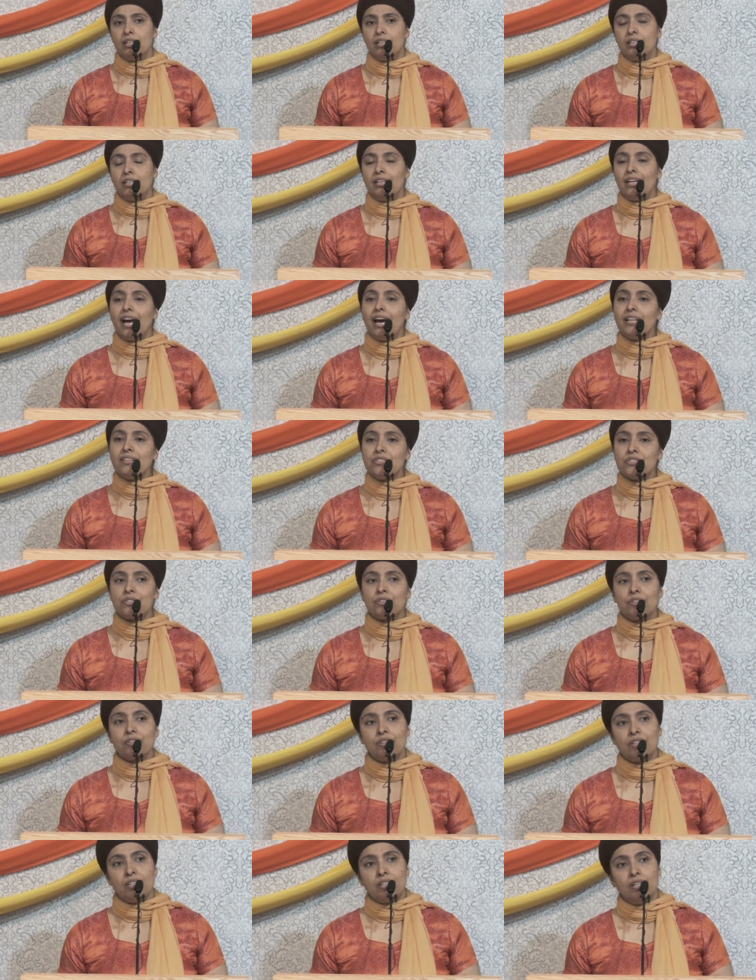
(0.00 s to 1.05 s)
the
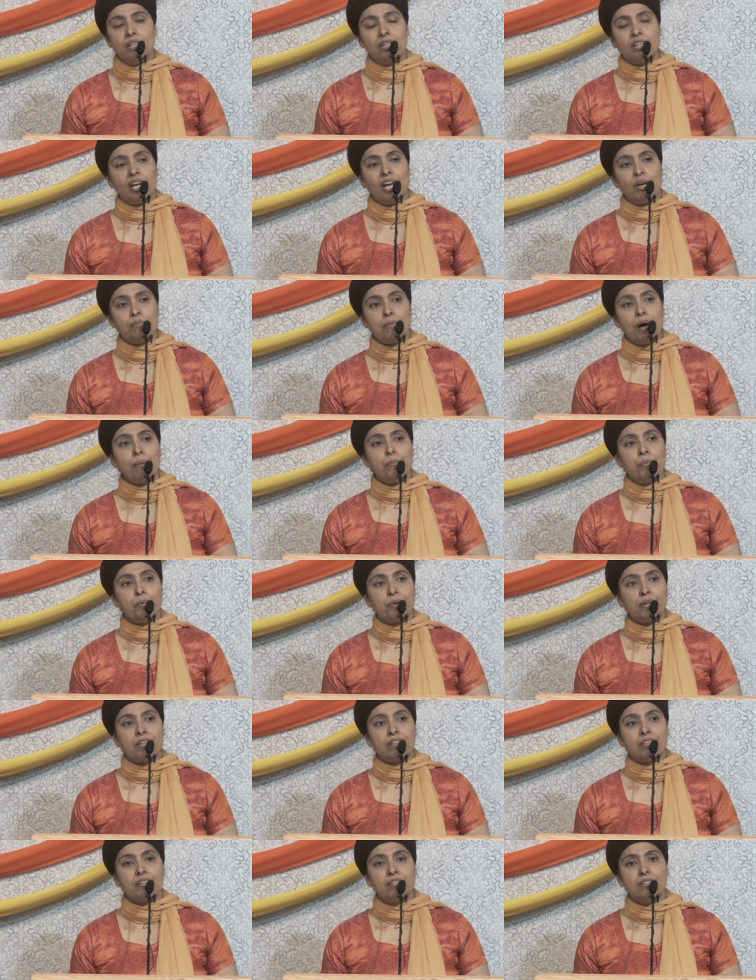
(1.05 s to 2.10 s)
answer that he came up
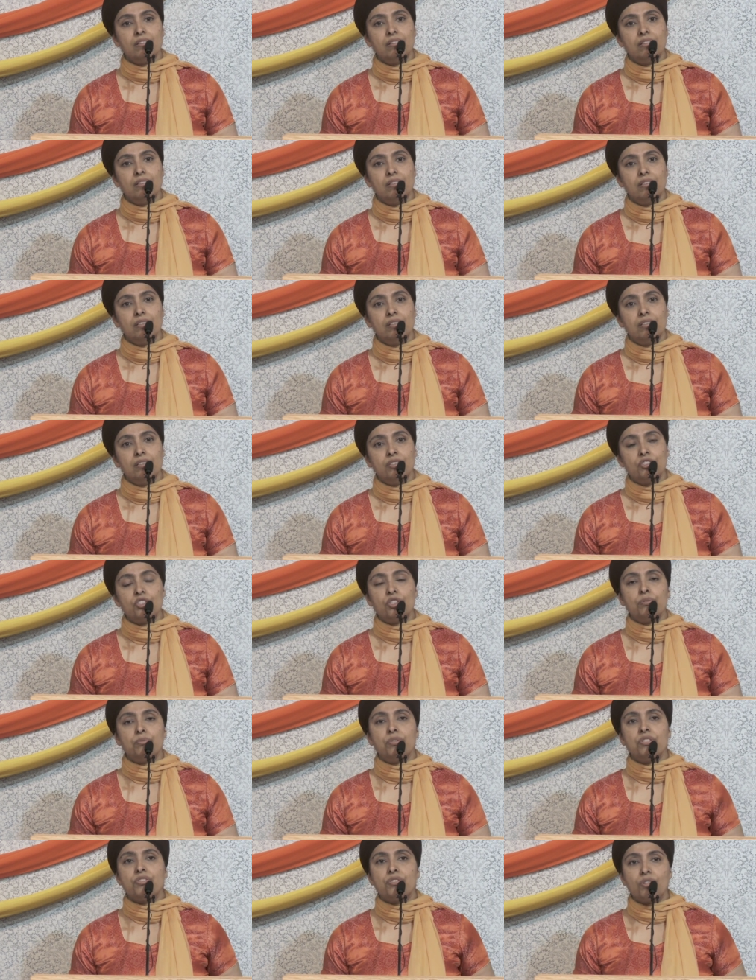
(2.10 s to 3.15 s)
with to
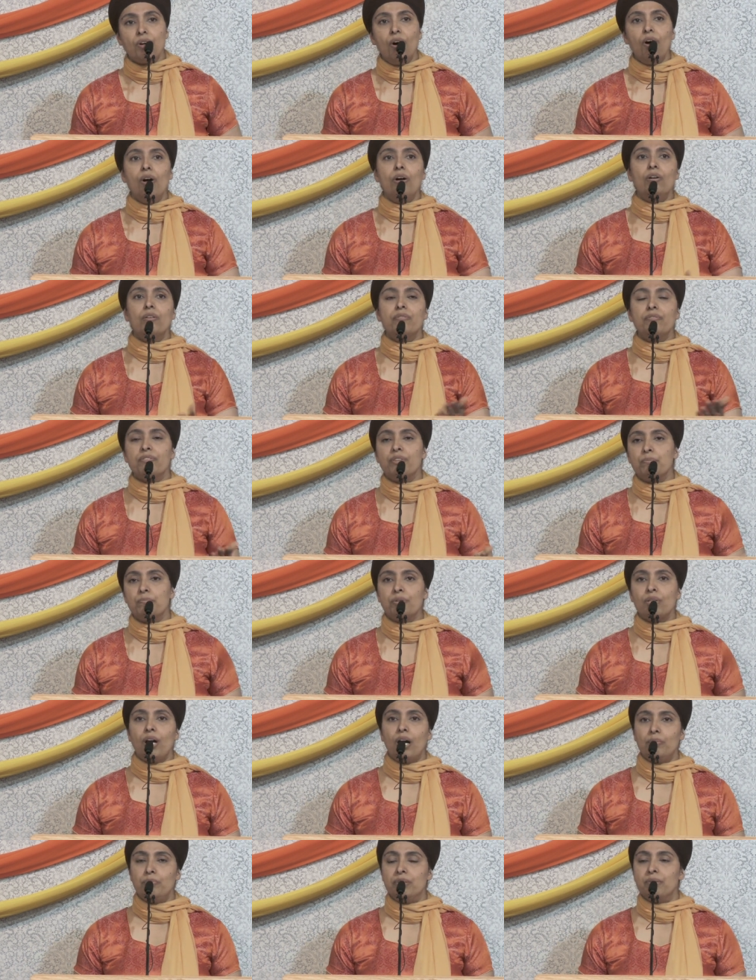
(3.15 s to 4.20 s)
resolve the
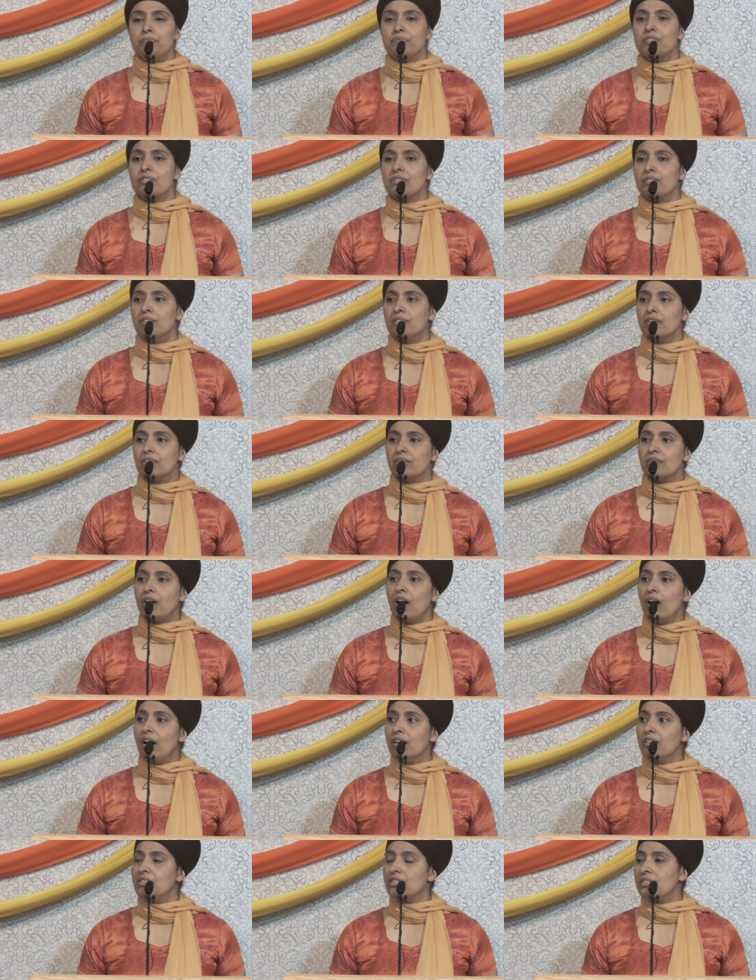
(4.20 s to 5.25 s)
problems
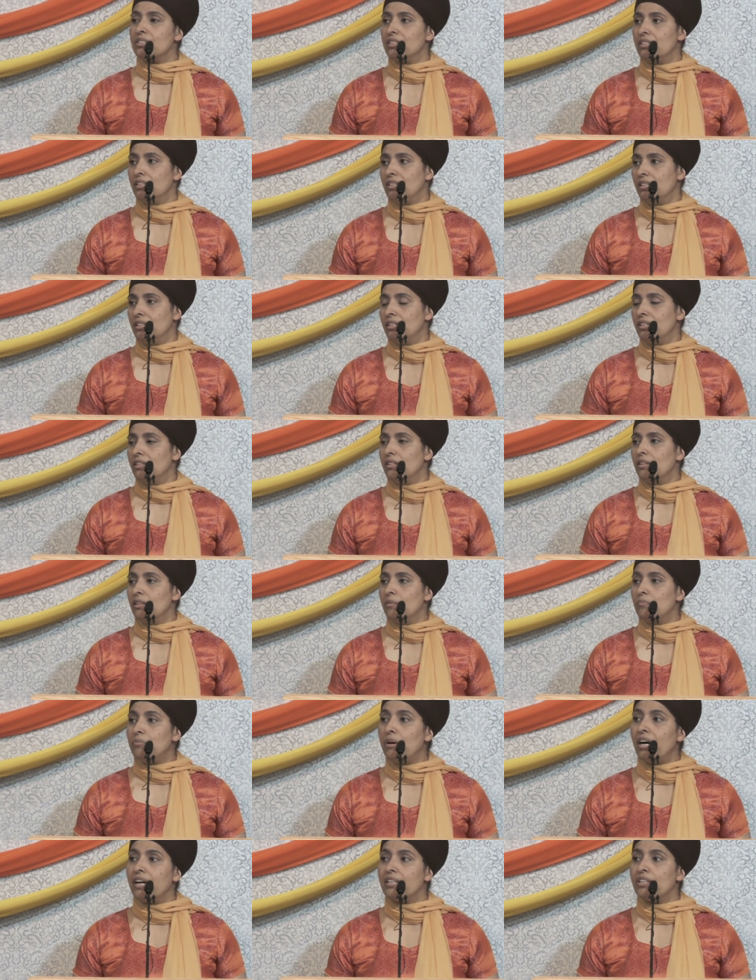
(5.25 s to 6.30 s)
caused
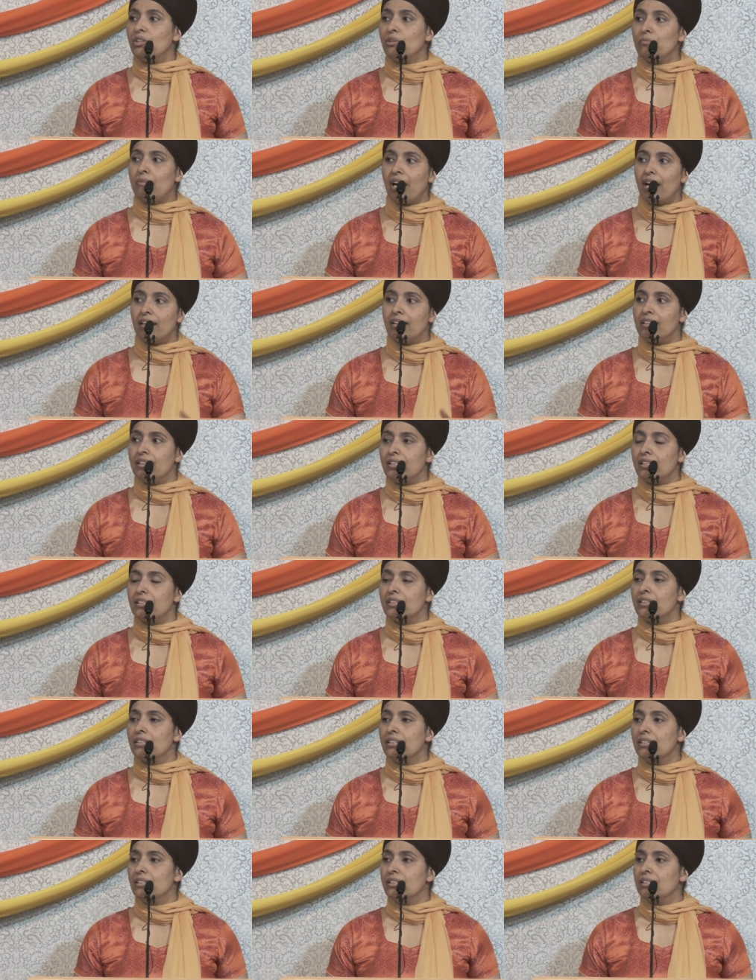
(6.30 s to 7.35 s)
by humanity
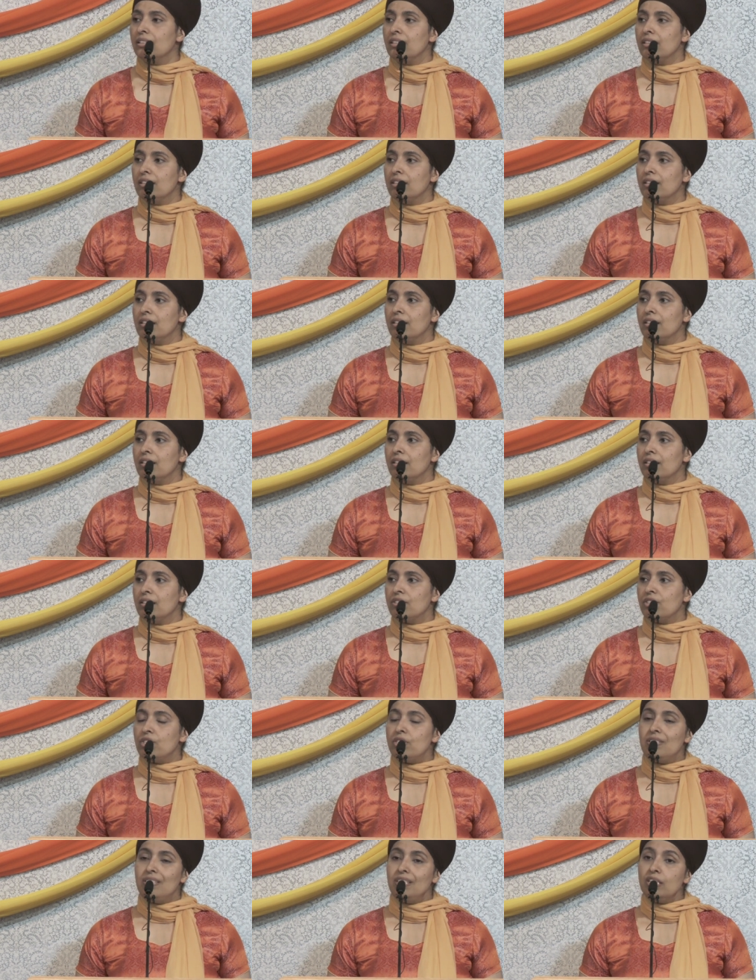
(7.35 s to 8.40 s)

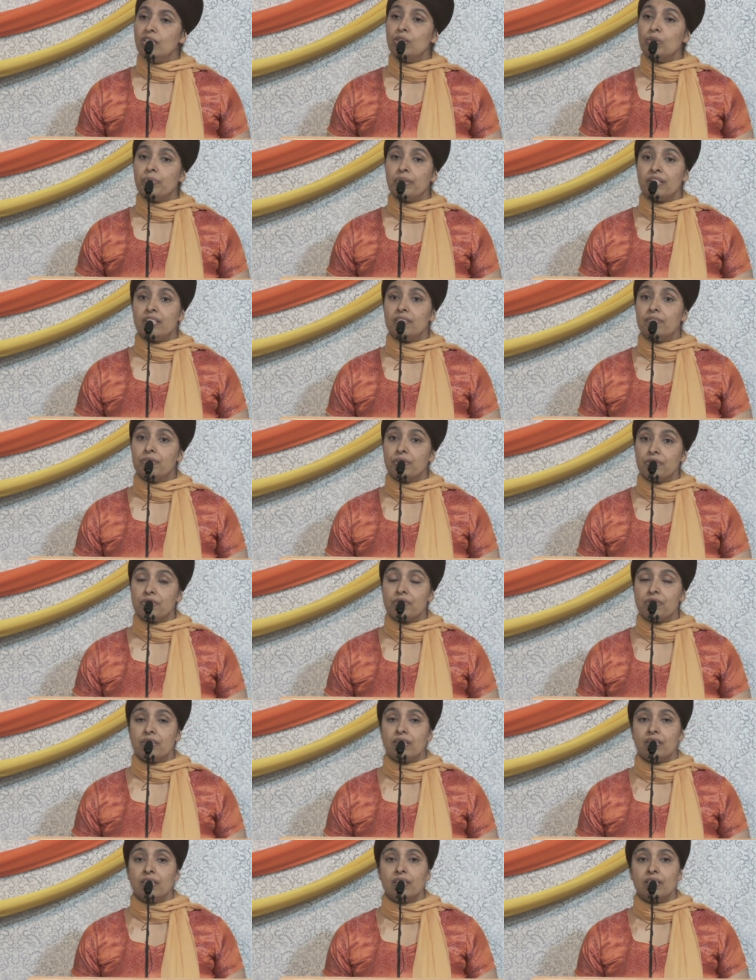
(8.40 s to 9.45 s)
to deal with
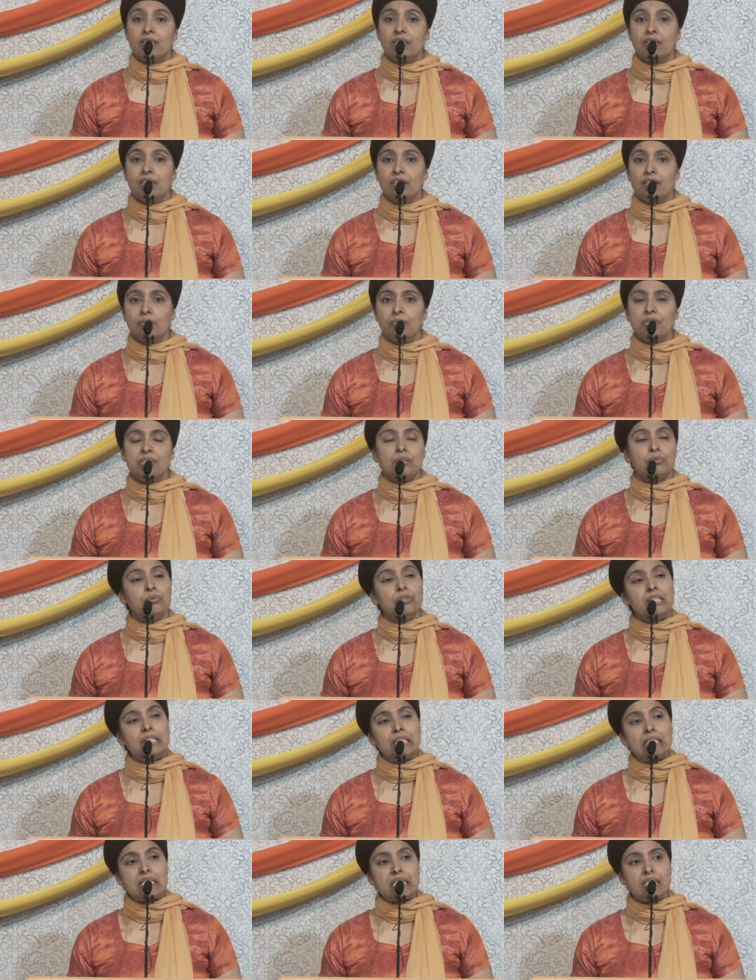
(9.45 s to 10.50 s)
adversity was a
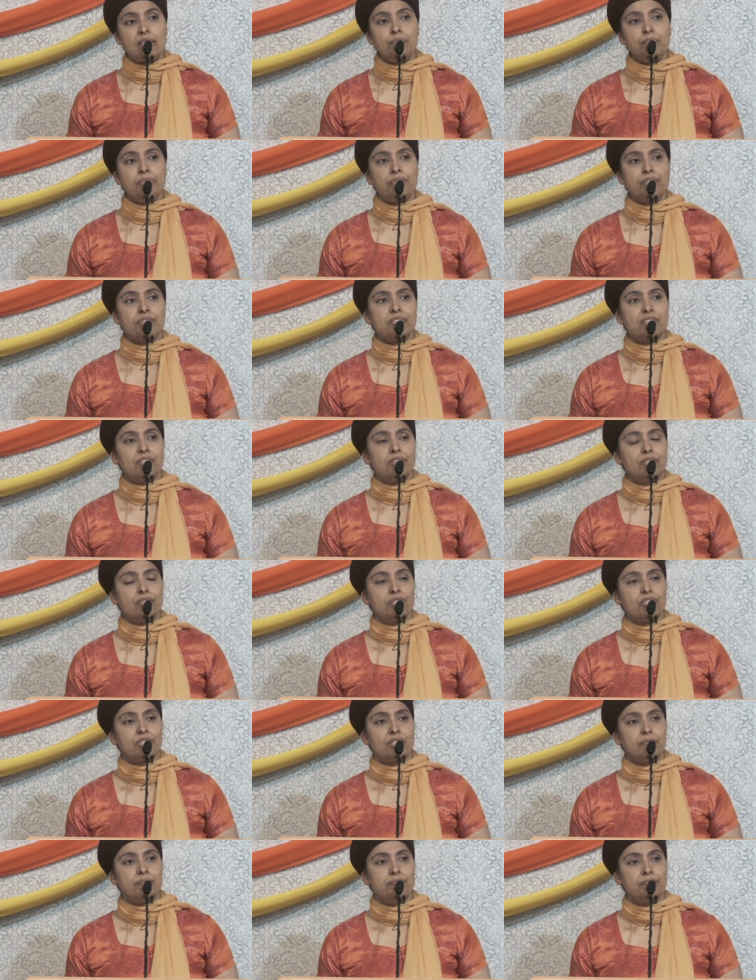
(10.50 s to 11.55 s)
really simple
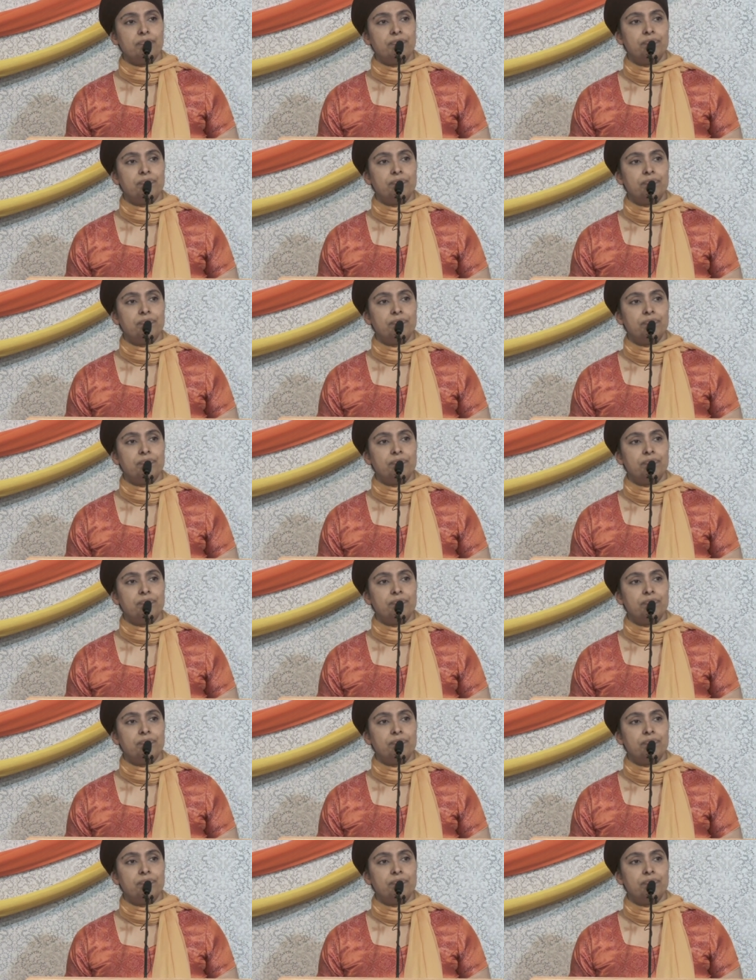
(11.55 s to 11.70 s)
solution